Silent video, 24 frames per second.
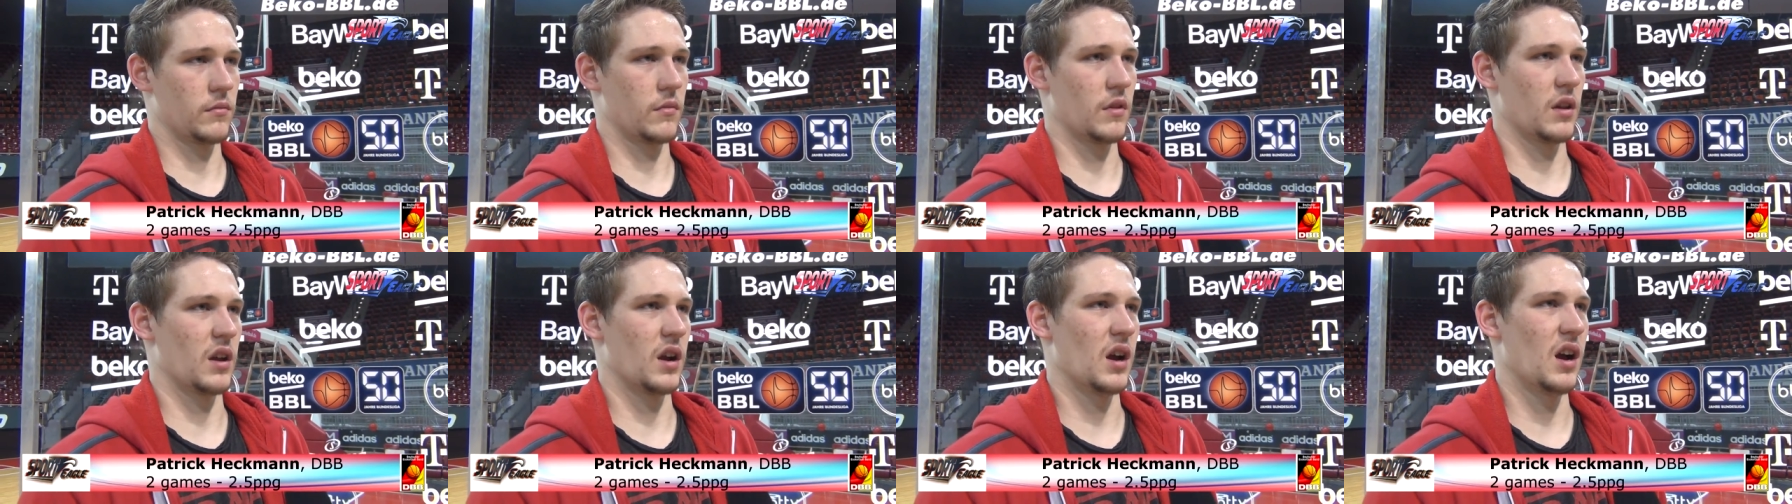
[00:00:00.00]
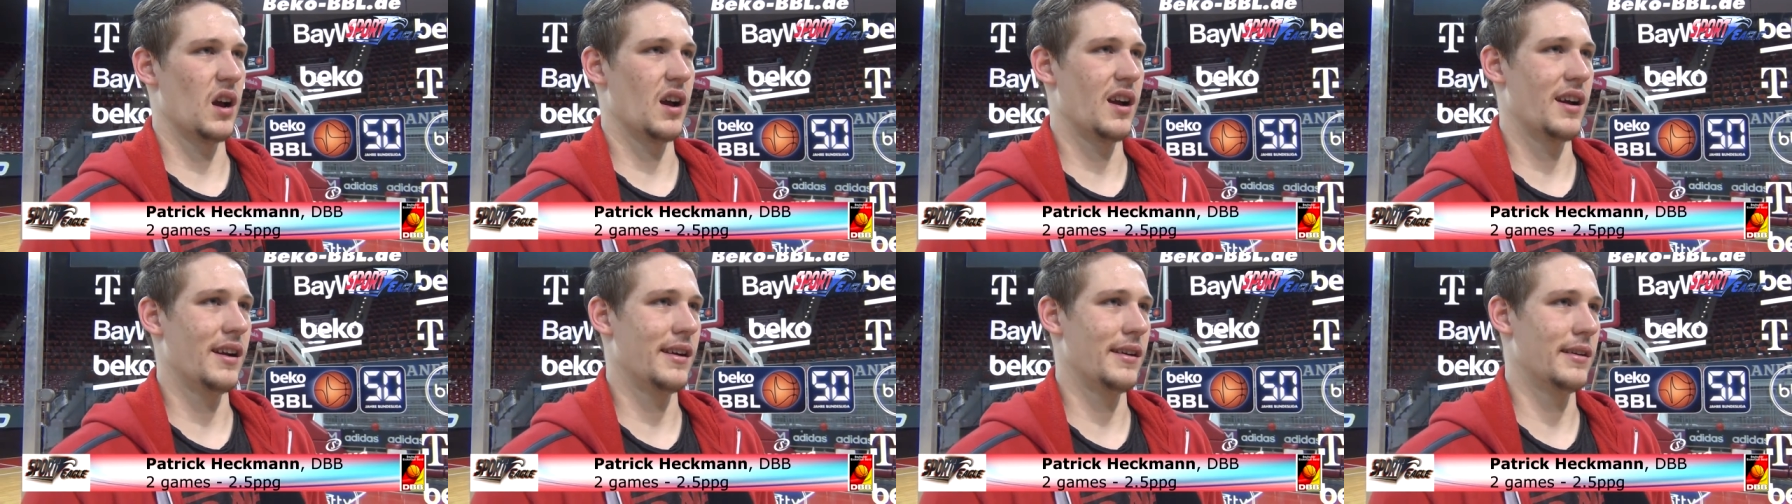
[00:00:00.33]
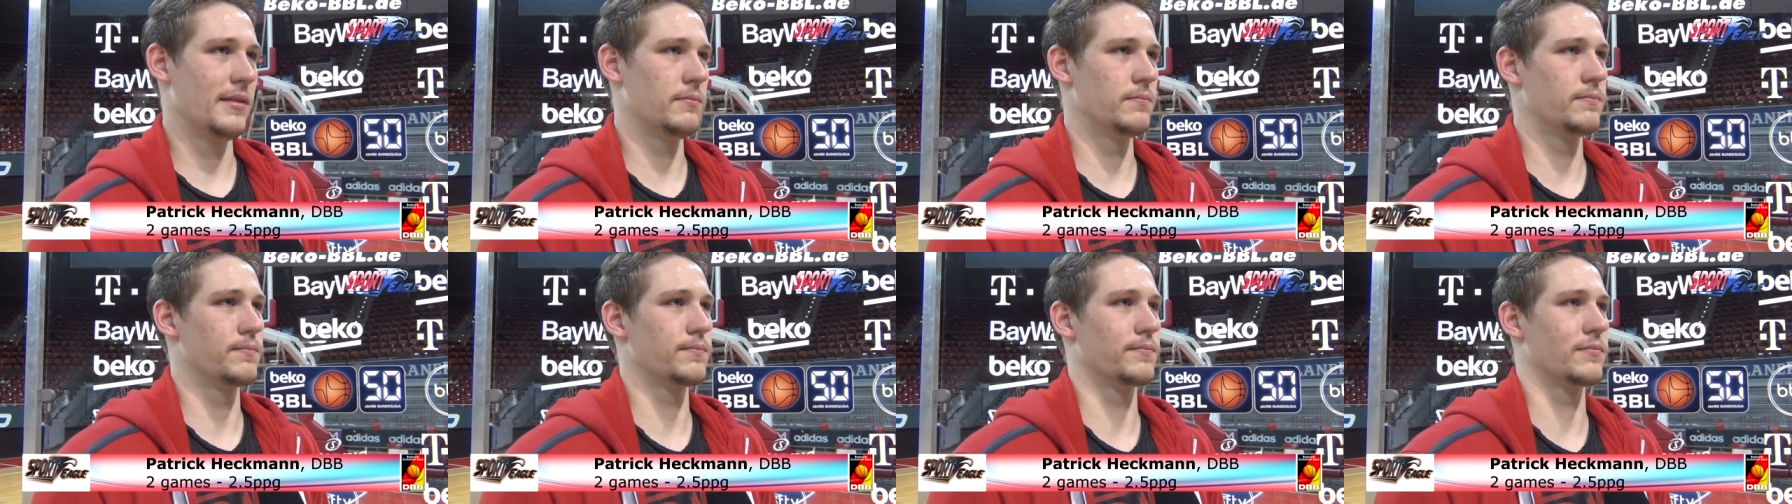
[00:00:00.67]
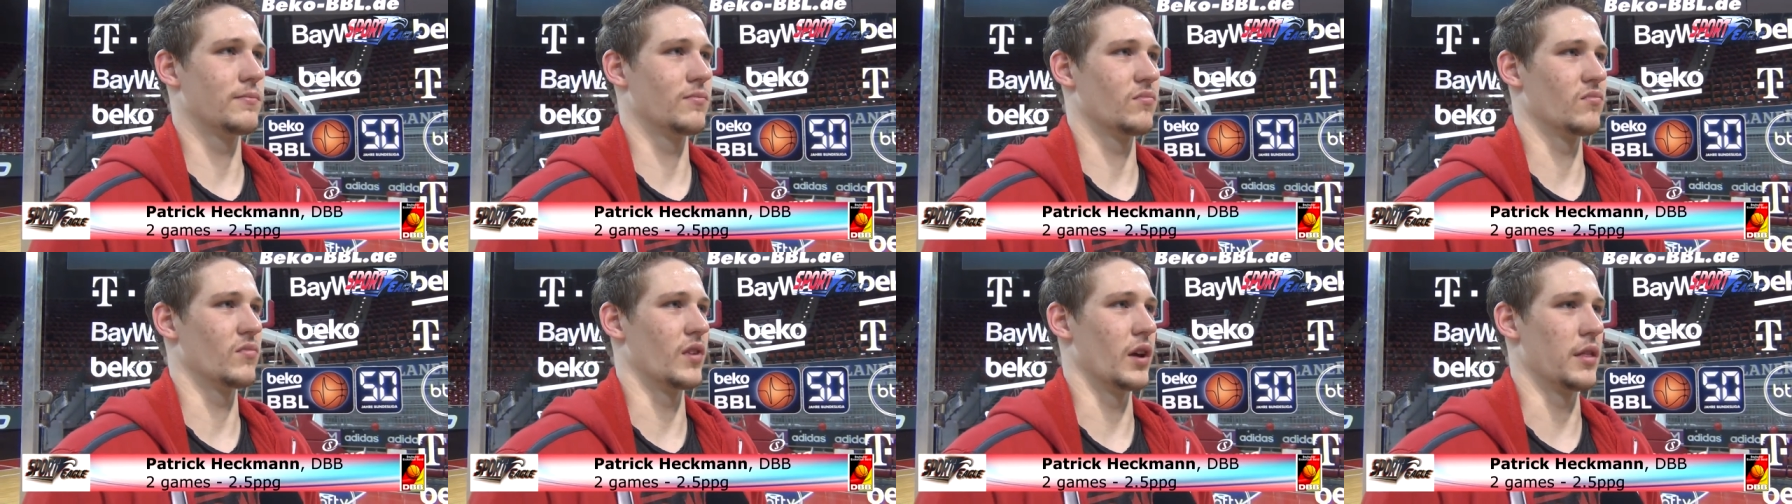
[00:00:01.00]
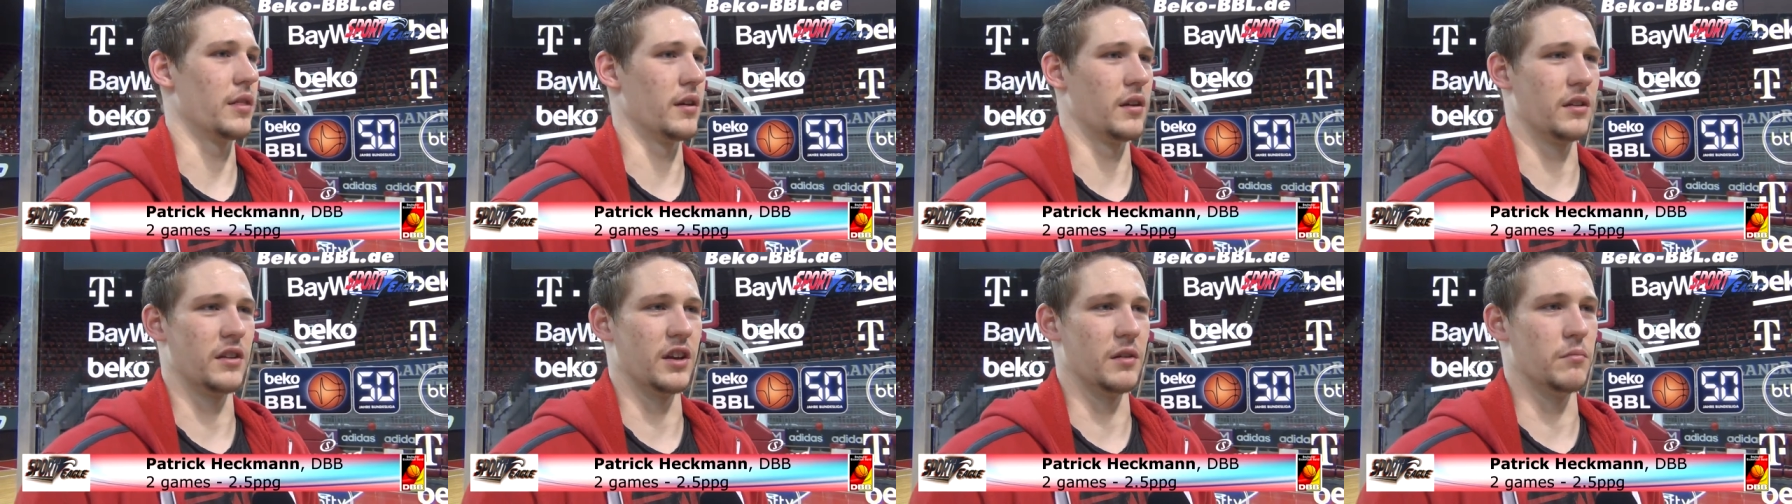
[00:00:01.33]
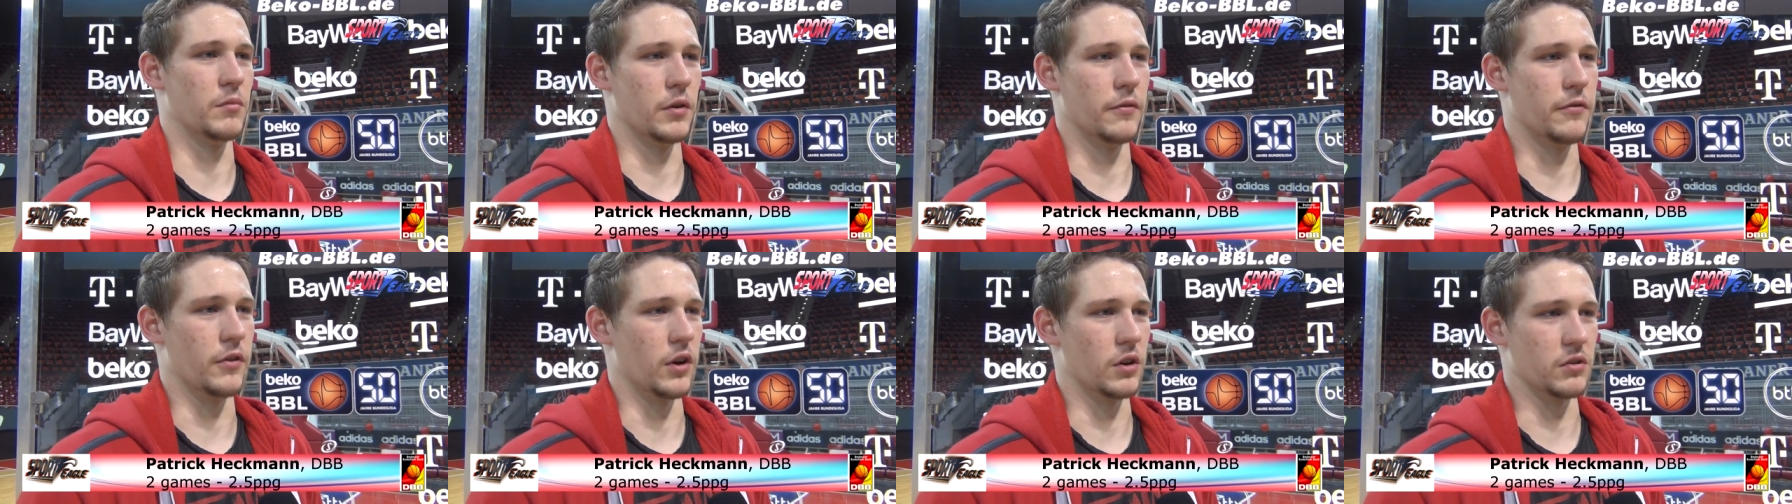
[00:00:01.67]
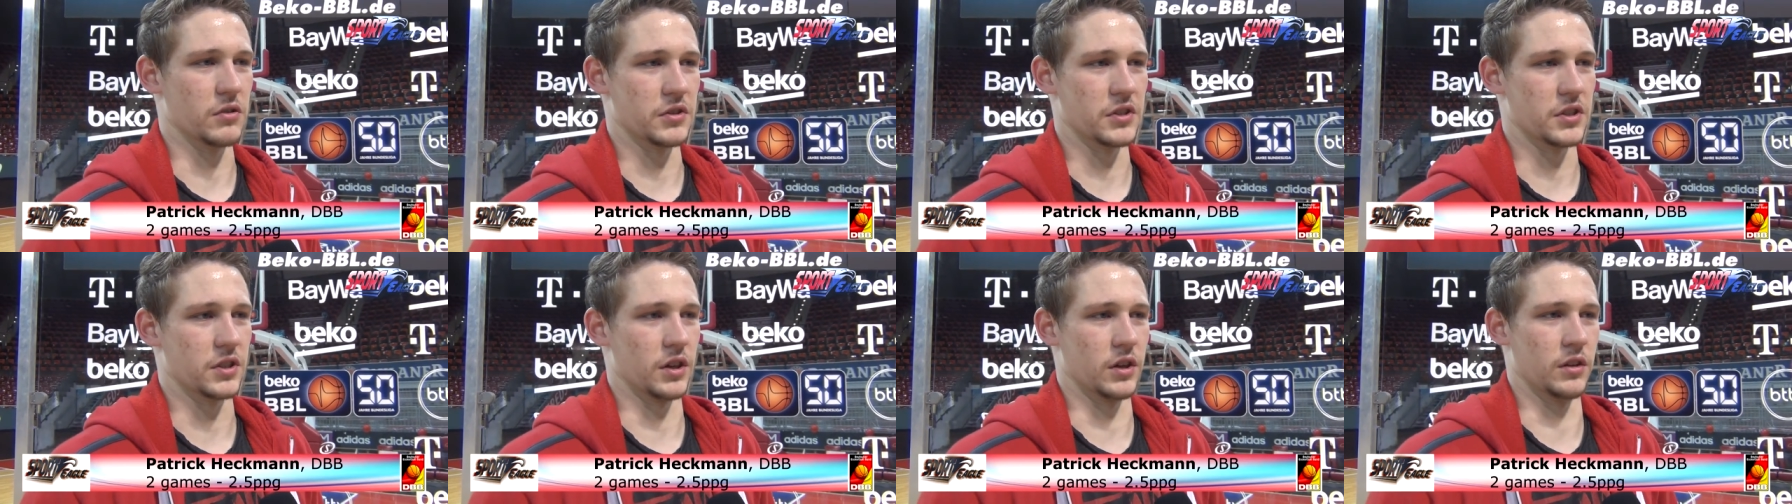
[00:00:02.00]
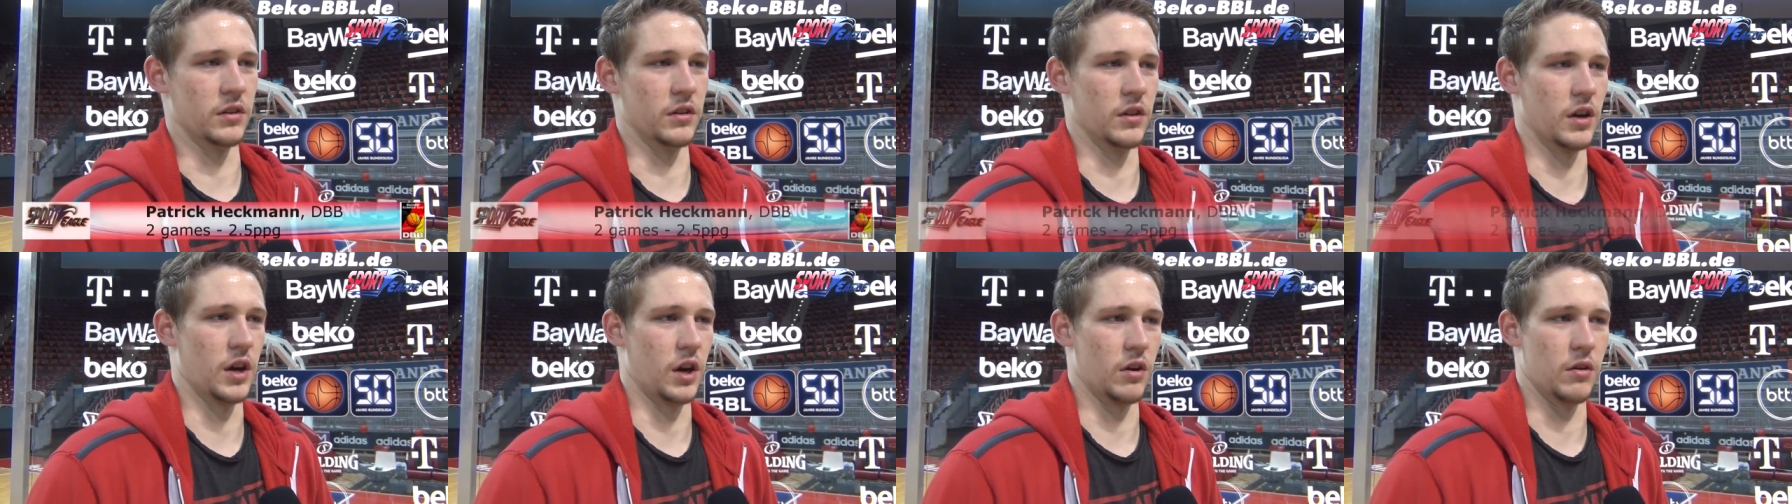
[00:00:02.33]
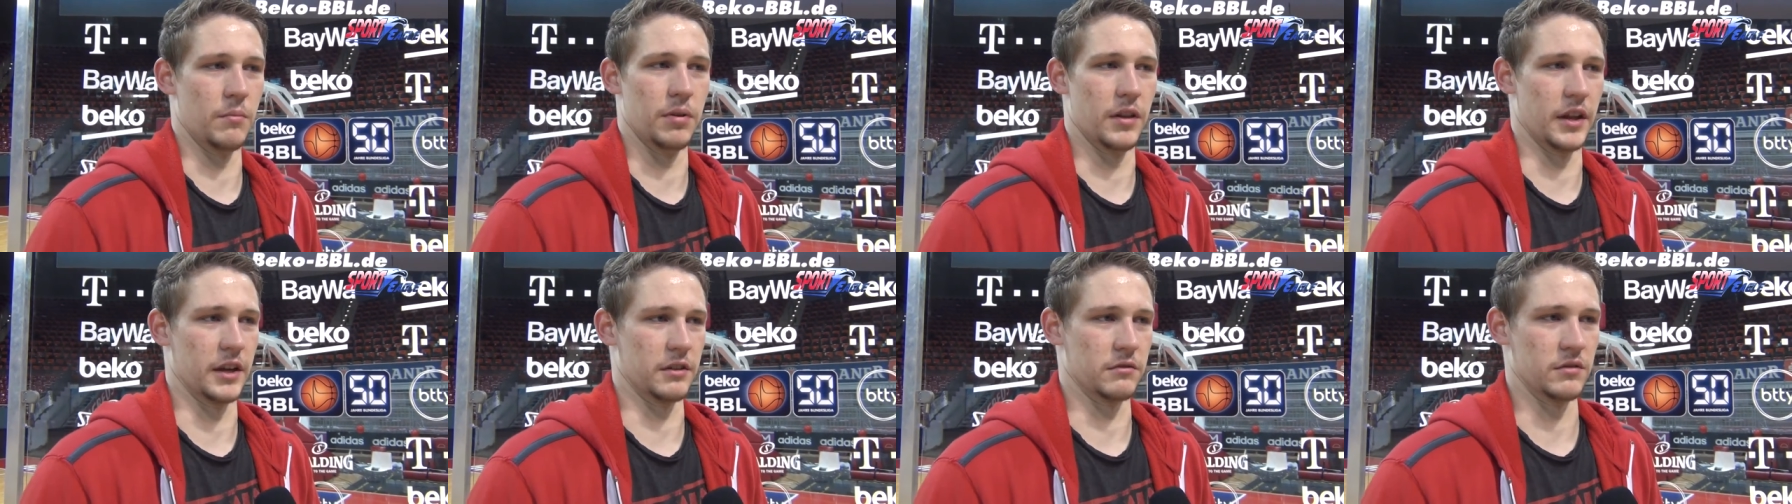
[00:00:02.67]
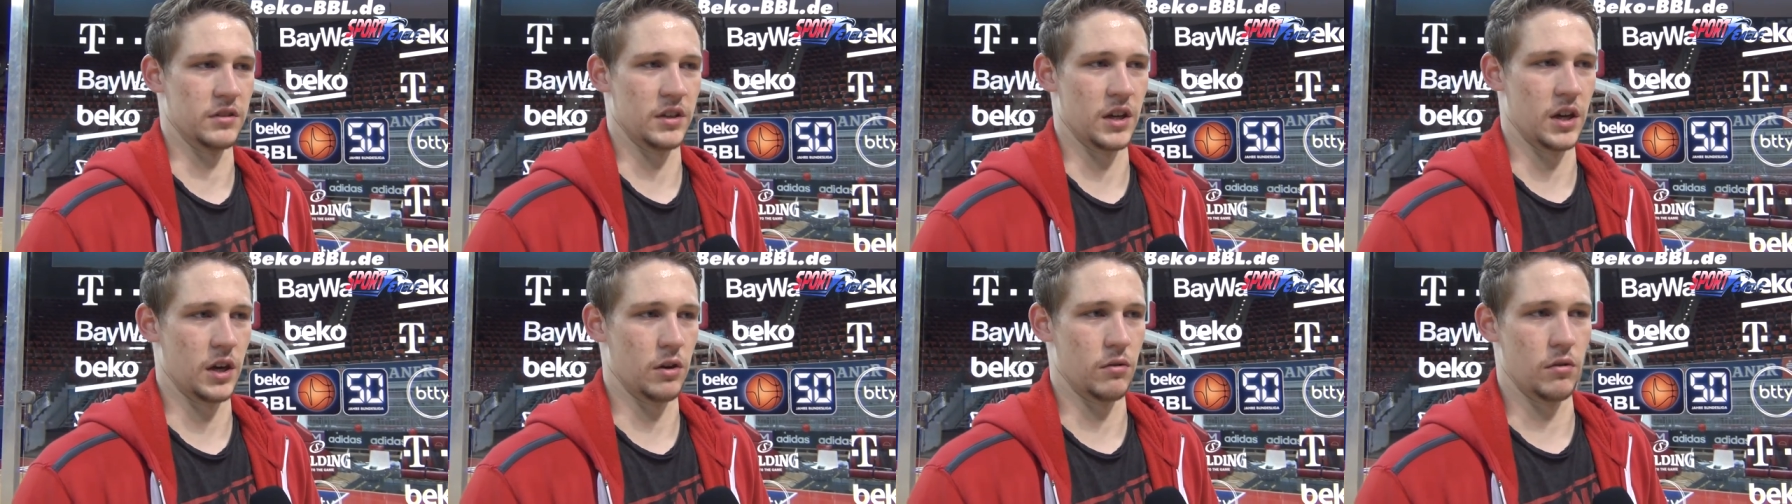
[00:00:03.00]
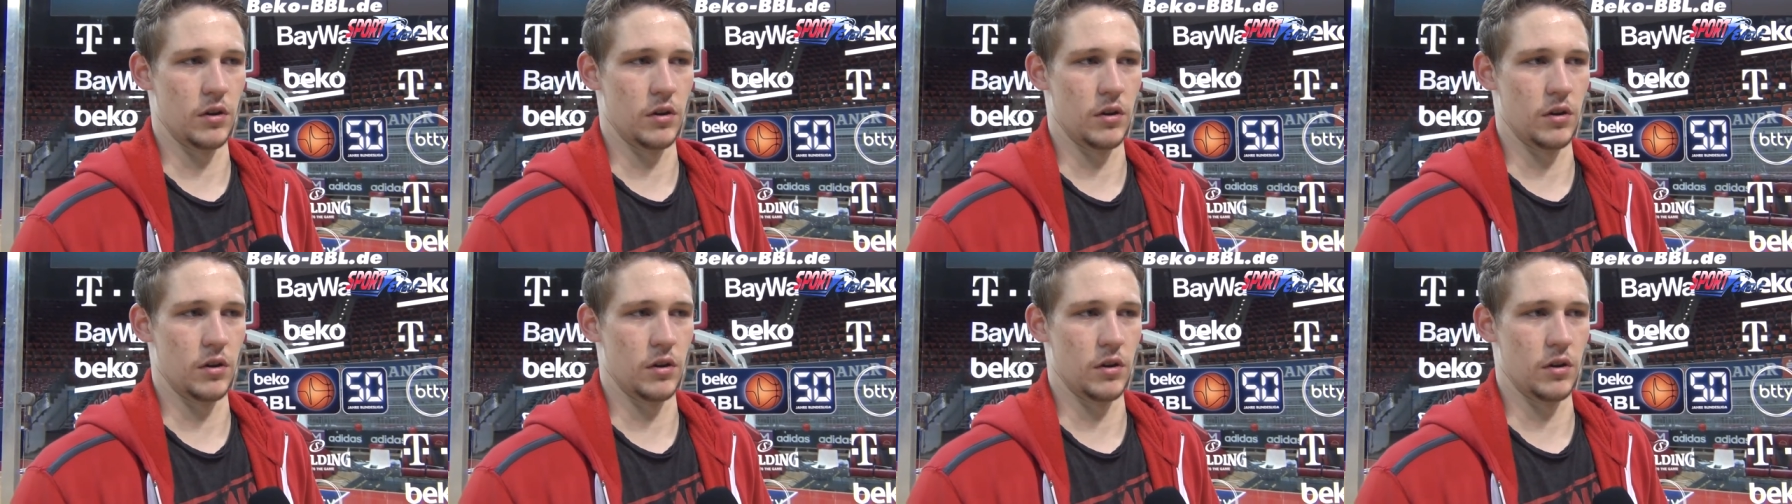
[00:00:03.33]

I think they're more focused on how I'm playing right now,